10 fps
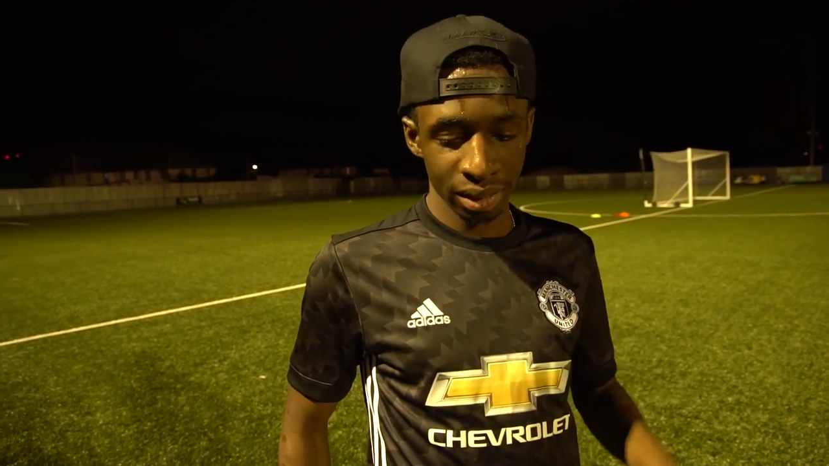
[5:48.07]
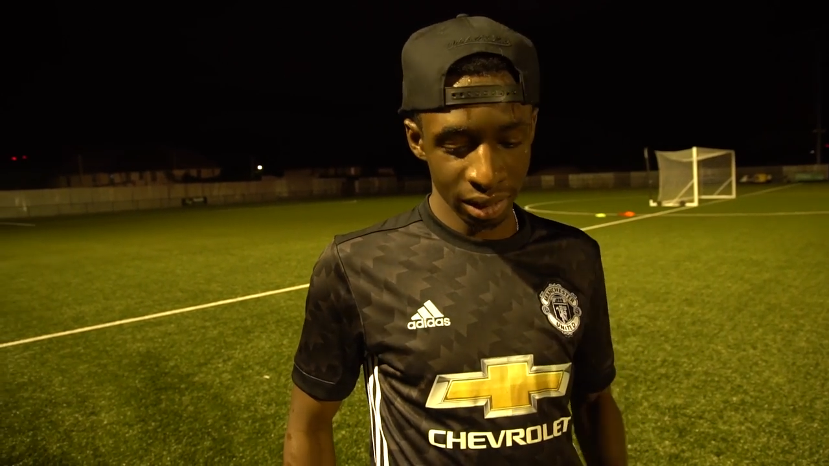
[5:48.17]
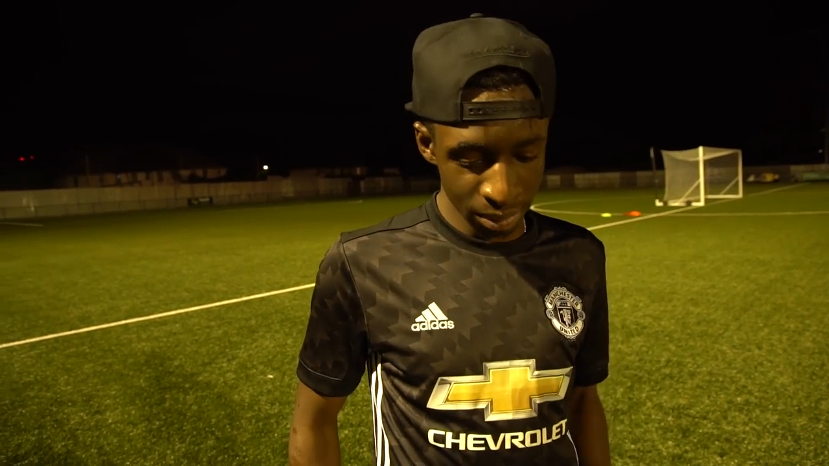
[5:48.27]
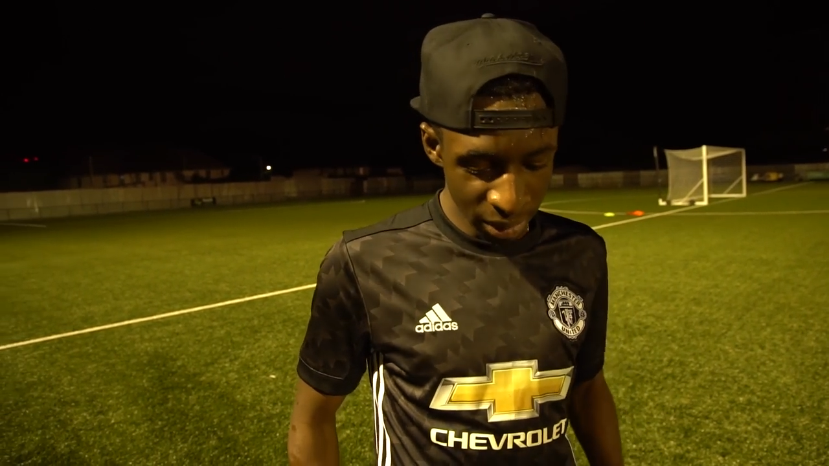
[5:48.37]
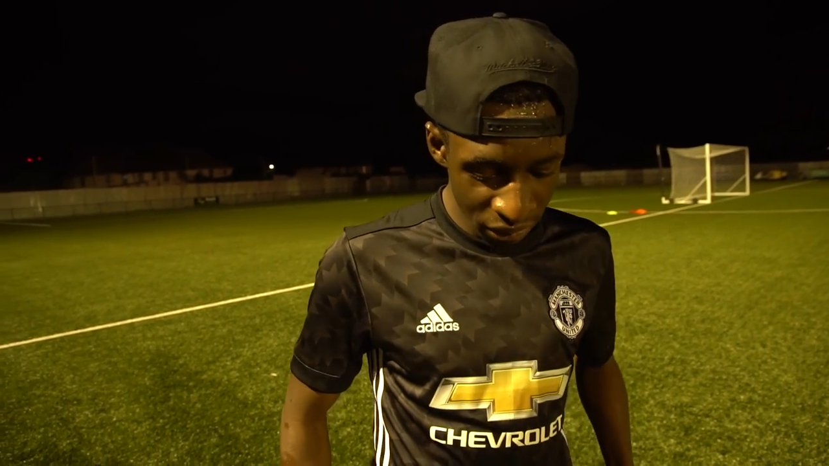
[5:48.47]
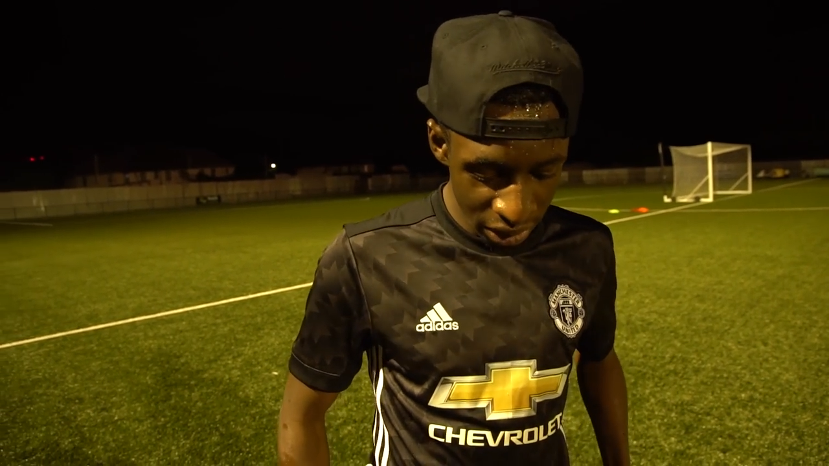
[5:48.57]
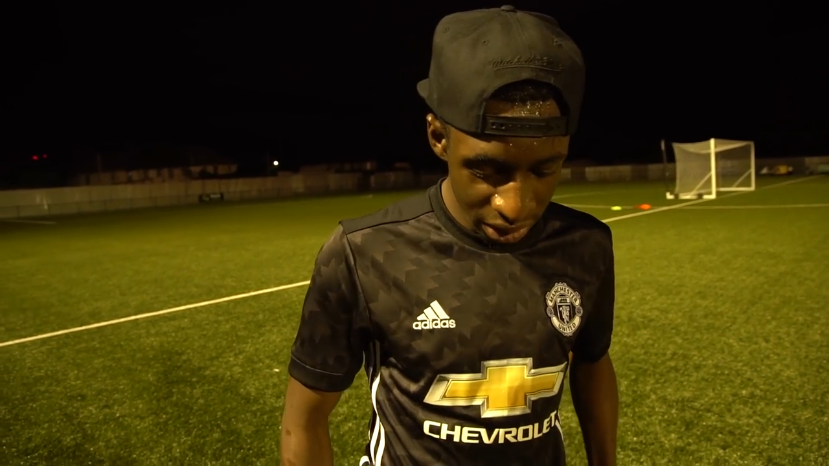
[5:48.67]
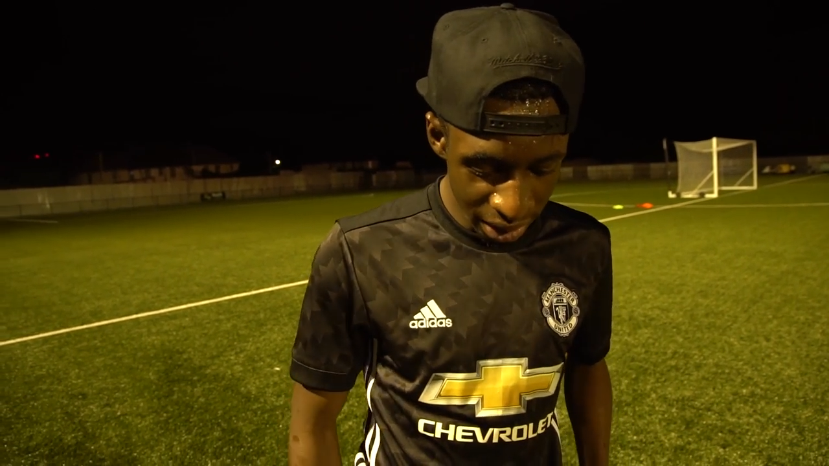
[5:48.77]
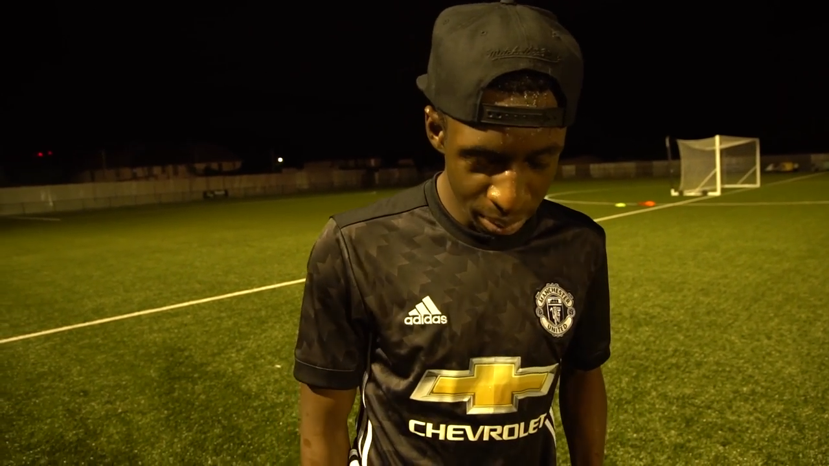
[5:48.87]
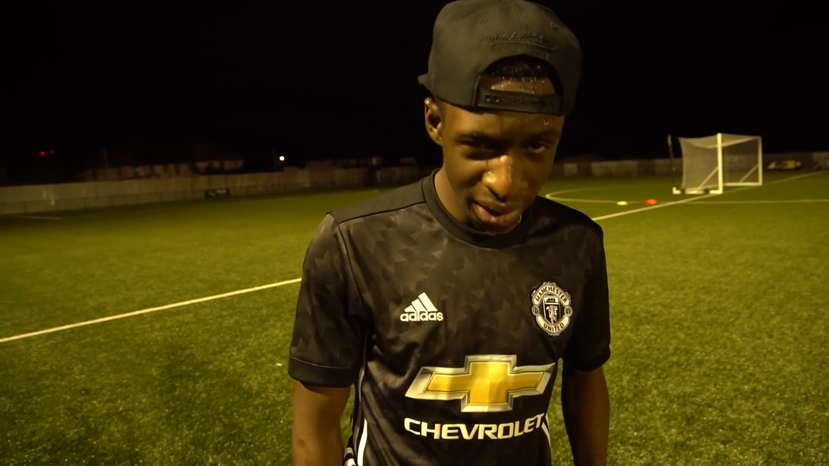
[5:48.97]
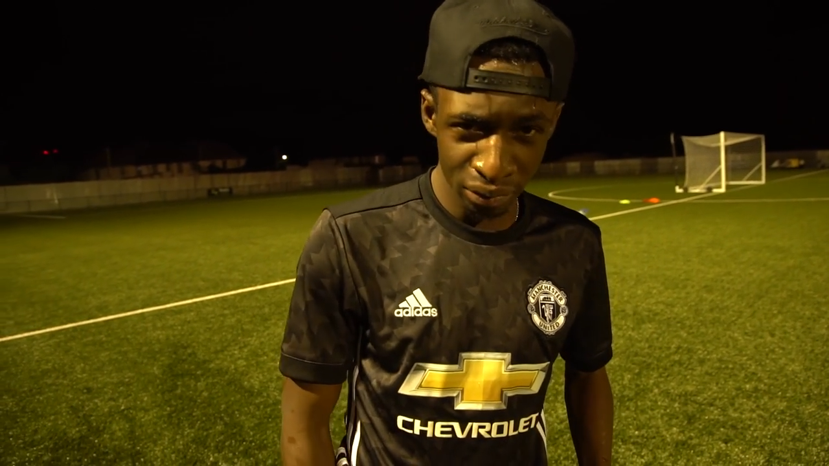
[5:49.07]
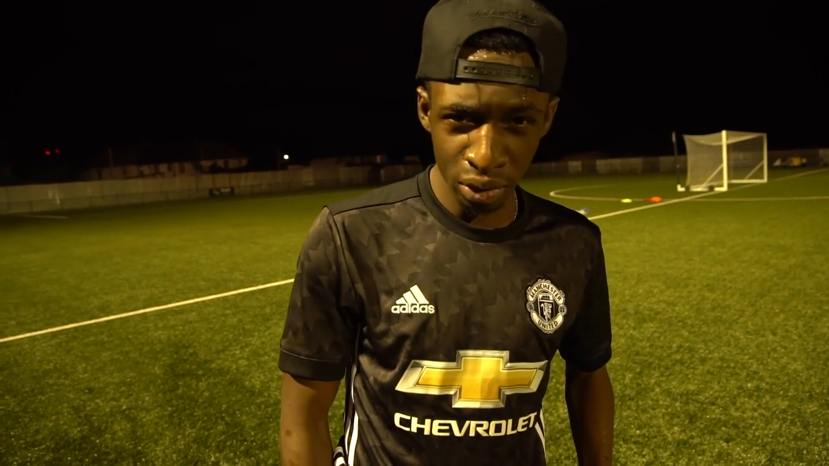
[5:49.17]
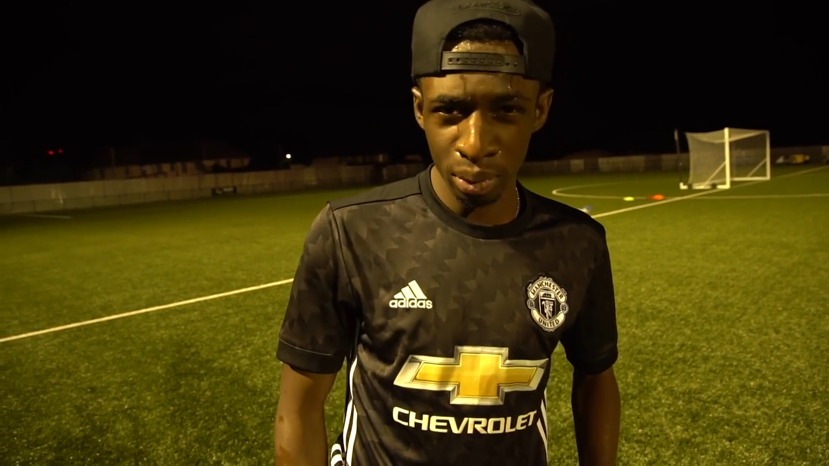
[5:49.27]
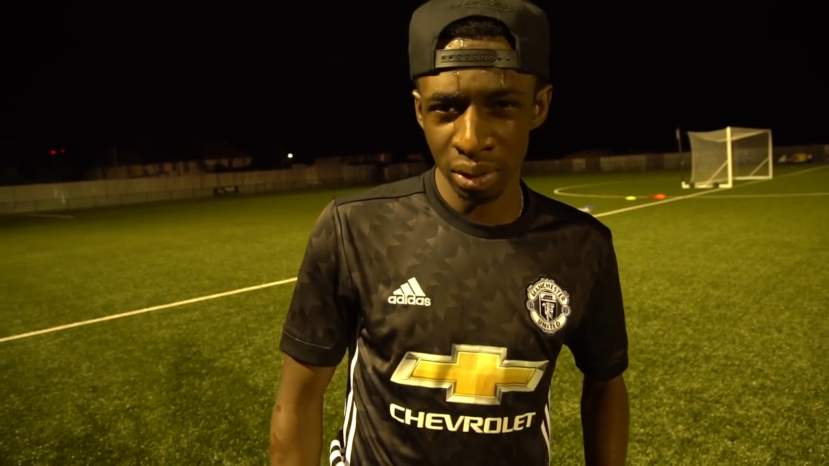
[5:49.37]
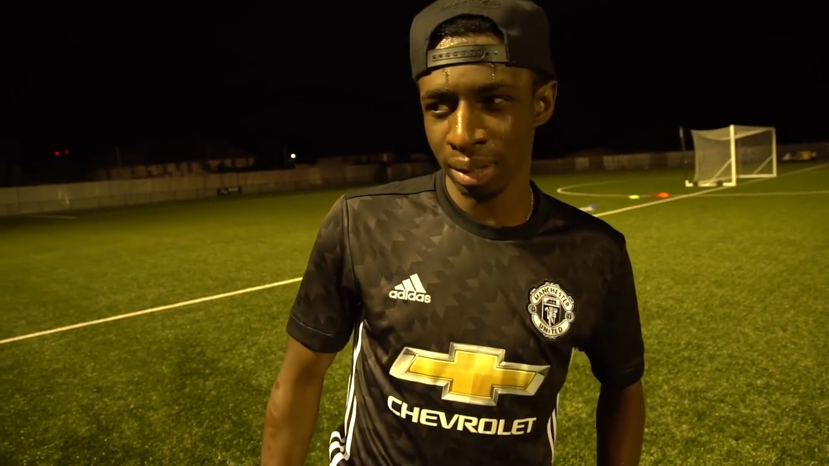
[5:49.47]
This is my first time playing
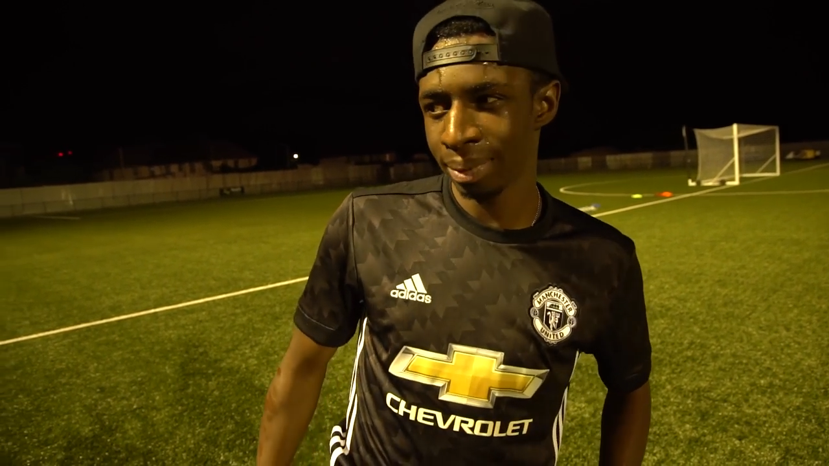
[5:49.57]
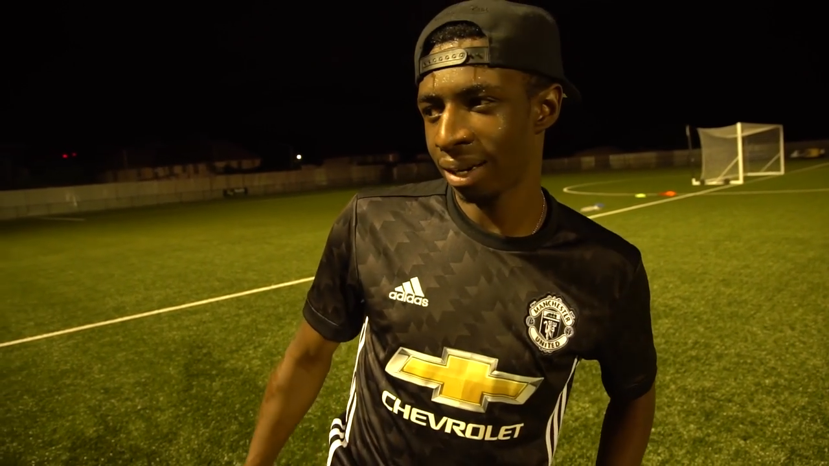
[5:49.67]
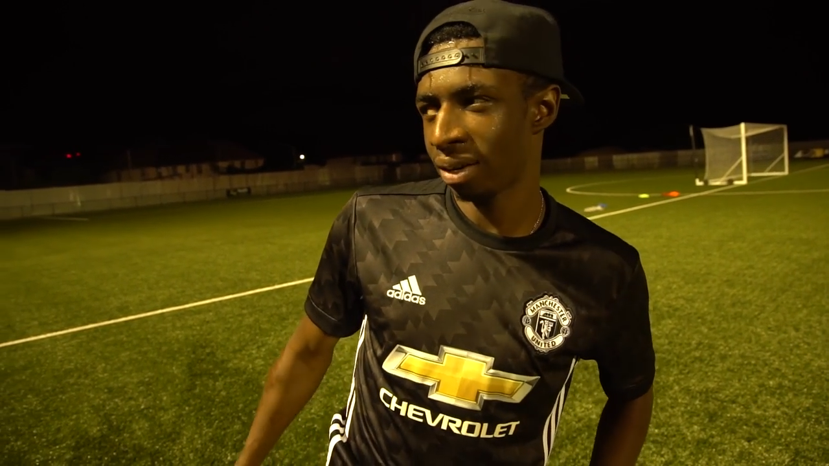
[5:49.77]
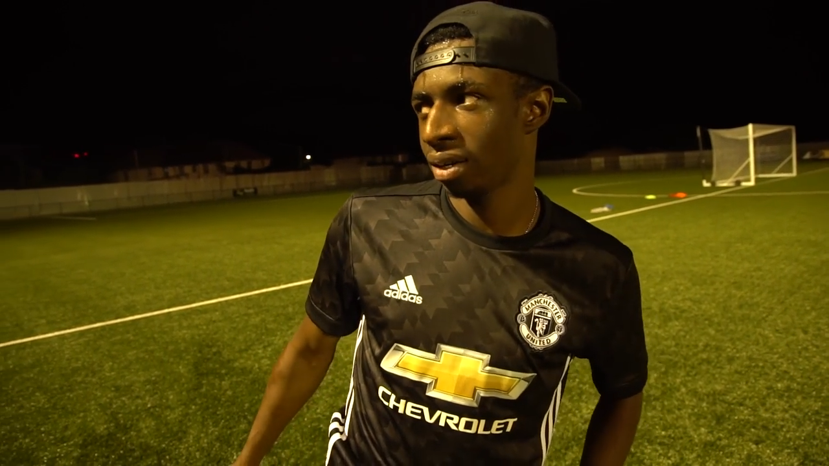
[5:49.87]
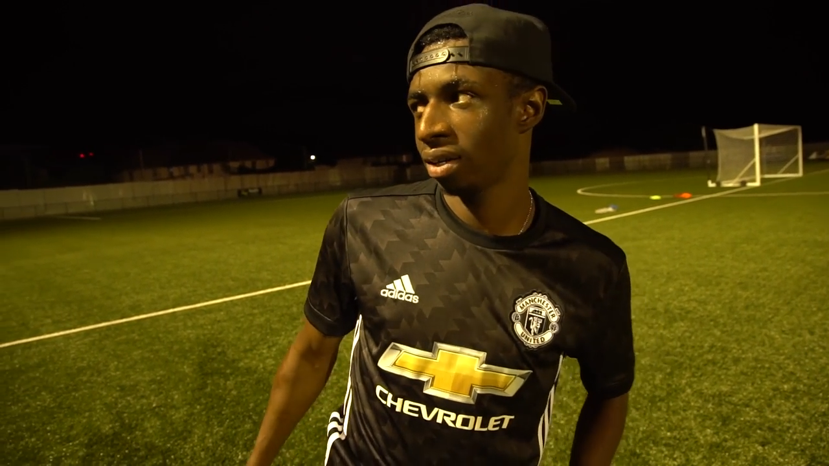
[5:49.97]
football in about